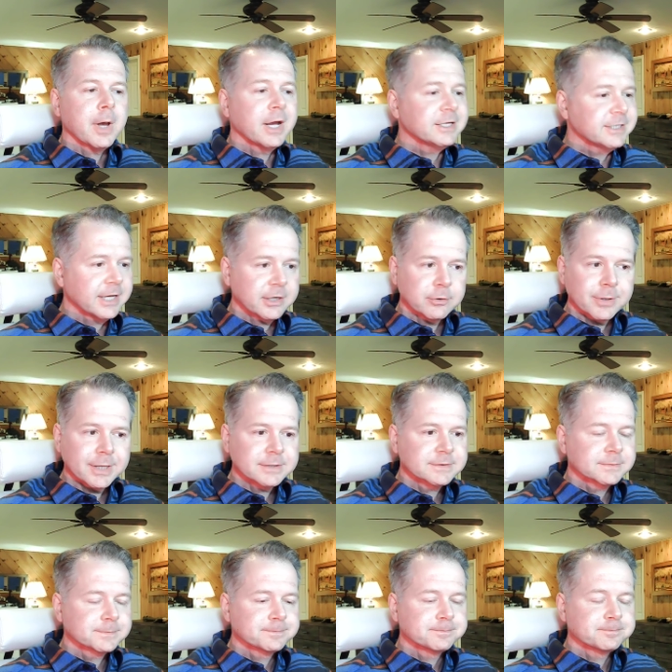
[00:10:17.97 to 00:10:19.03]

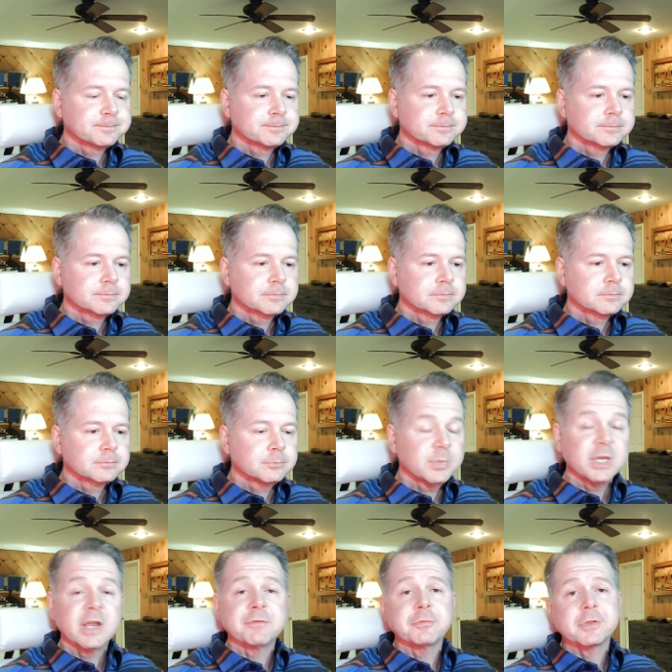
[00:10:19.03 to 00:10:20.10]
digress.
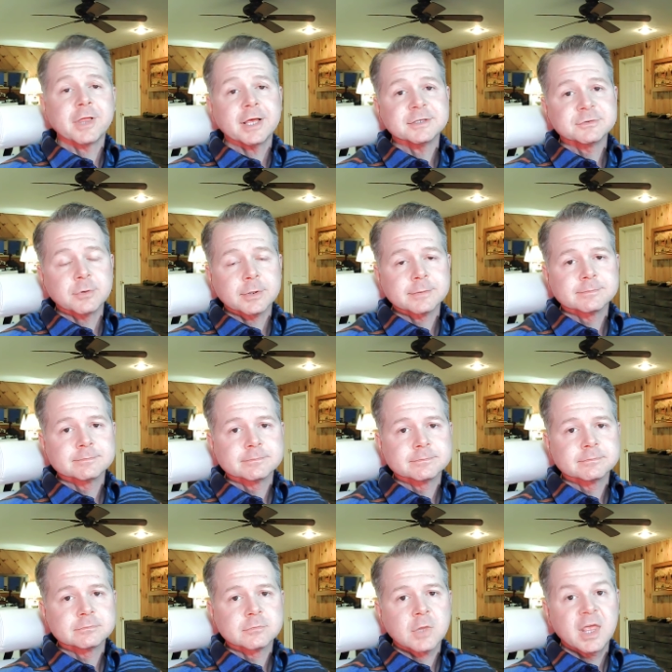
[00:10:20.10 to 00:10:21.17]
Be careful, Glassdoor.
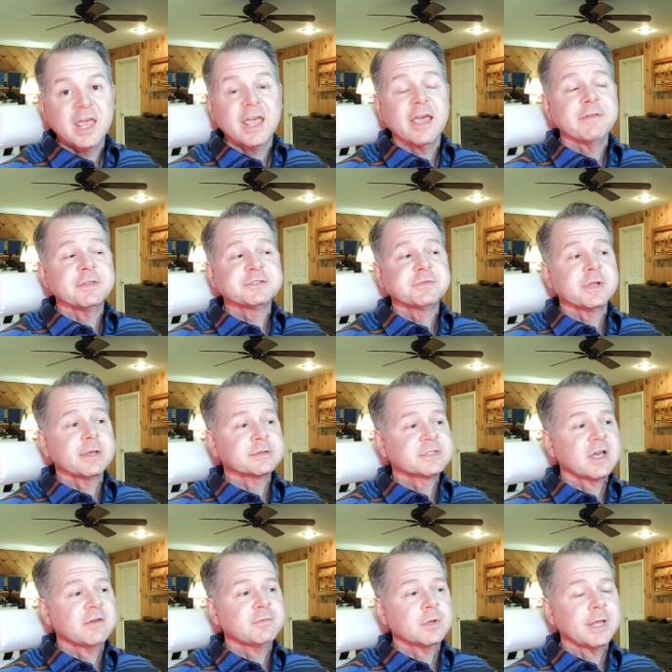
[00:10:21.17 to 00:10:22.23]
If this video is
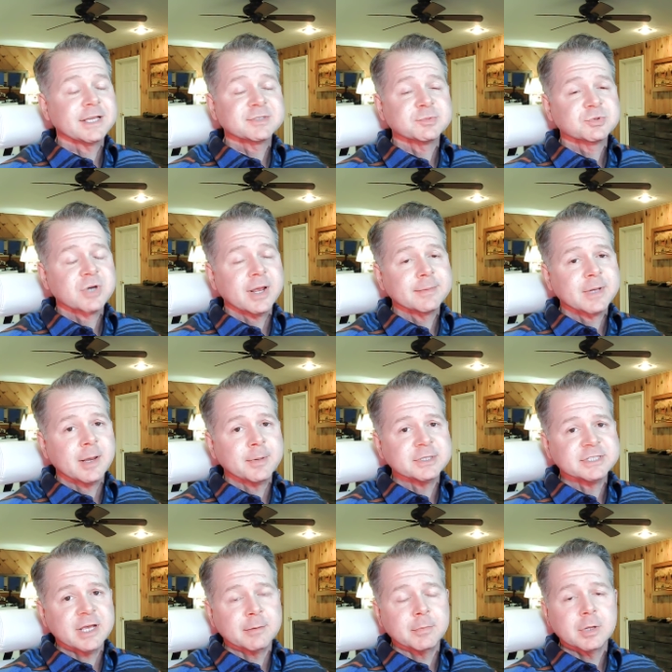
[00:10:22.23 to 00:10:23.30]
helpful, like, subscribe,
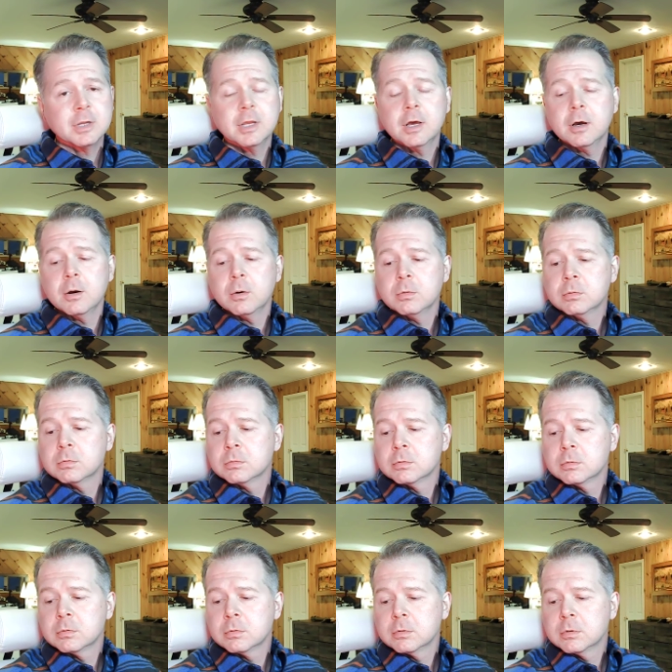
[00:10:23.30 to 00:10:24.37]
comment down below.
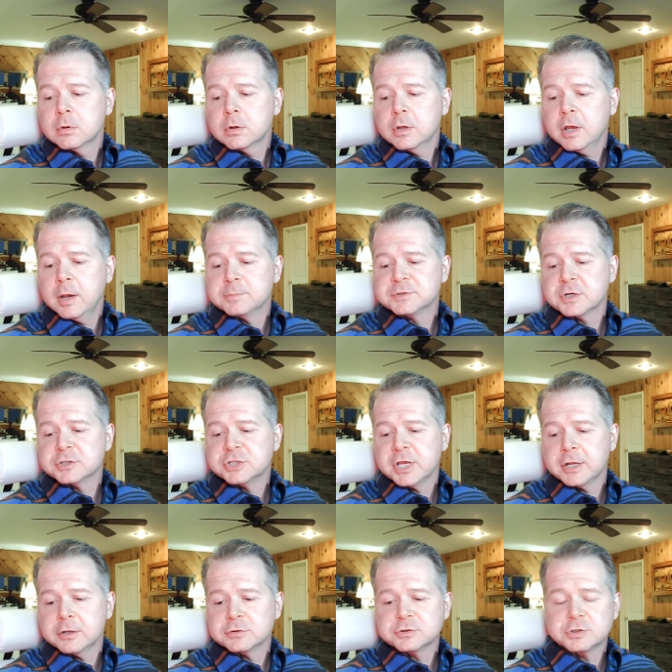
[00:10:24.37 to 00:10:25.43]
Helps our
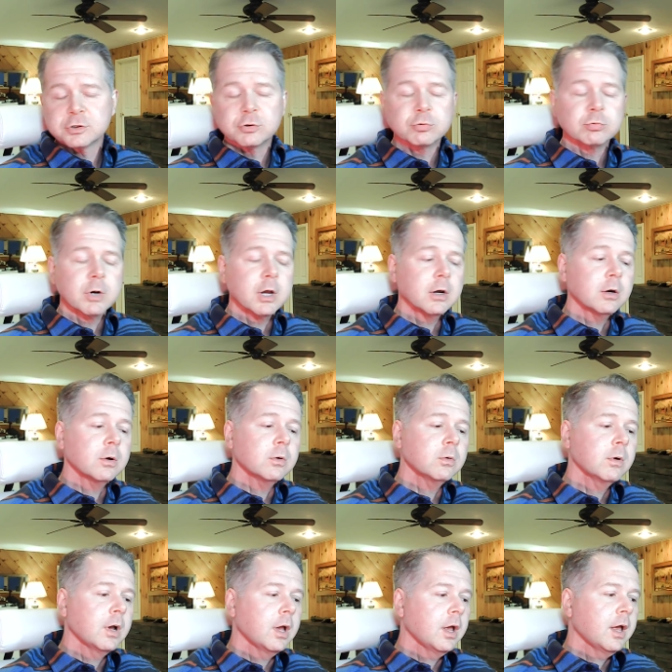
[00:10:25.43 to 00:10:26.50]
channel to
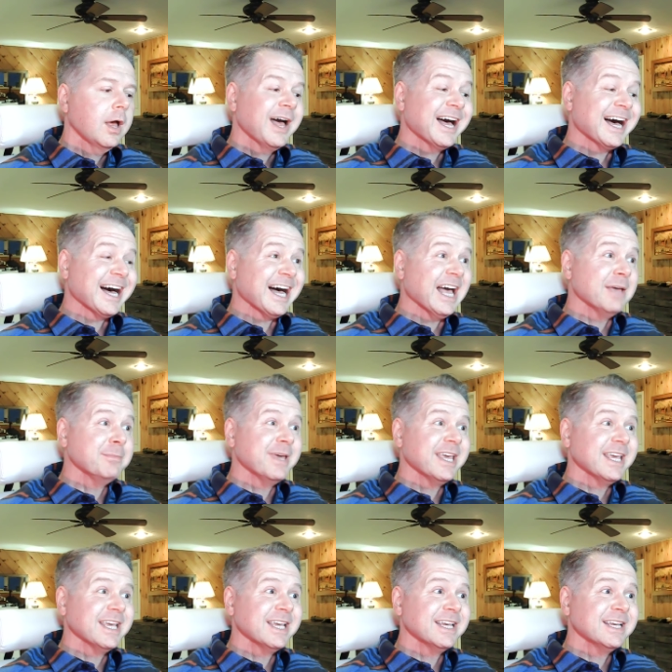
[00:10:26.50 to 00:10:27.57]
grow. I
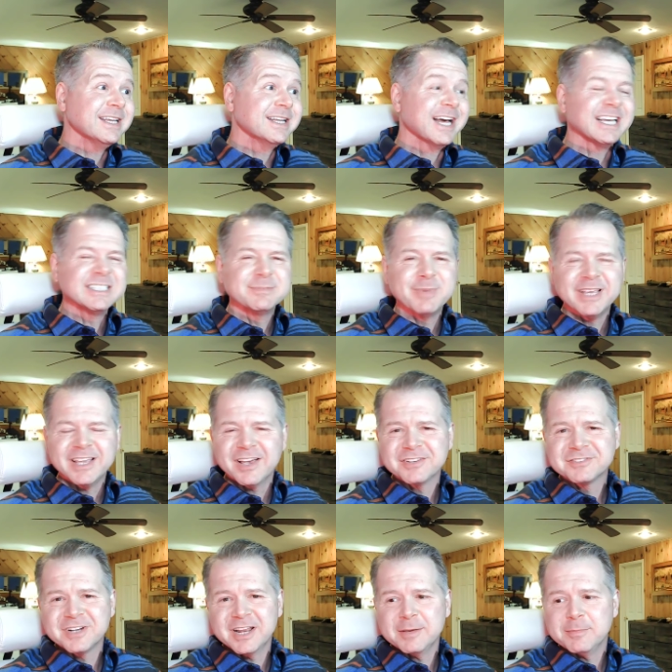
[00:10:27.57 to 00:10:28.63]
spent
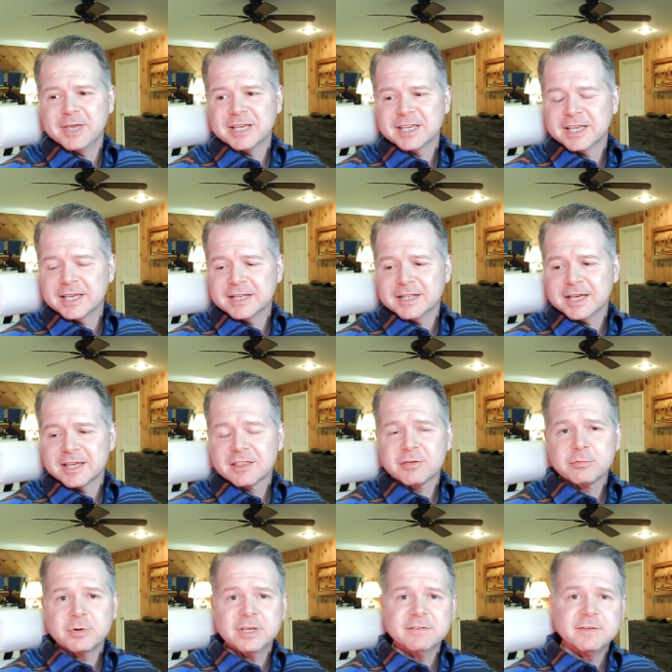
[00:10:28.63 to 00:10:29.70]
yesterday making like
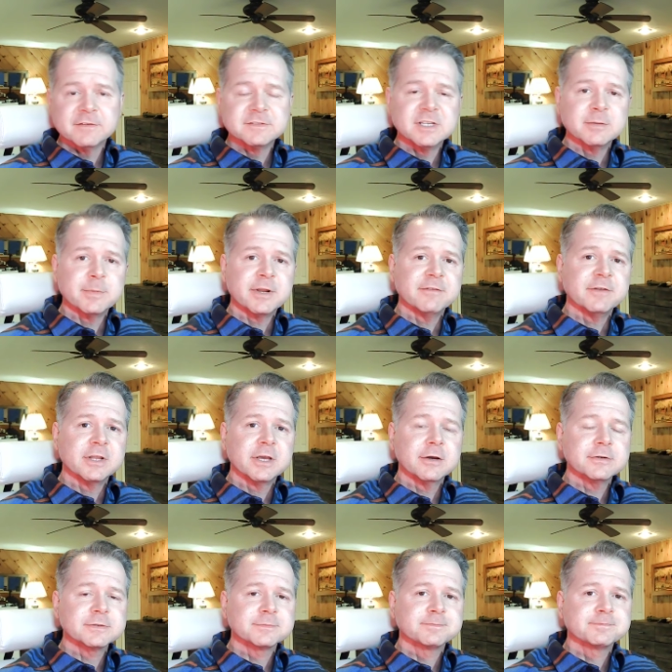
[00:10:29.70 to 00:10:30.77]
3 15-minute
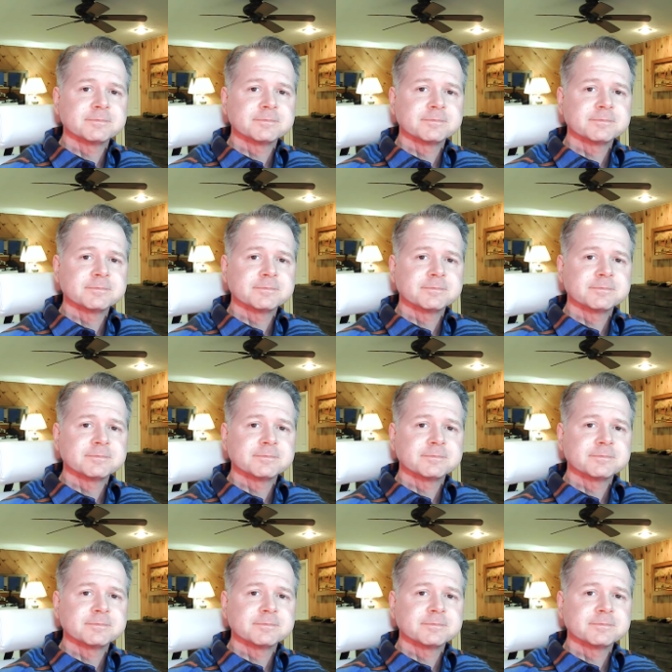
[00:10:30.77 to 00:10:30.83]
videos.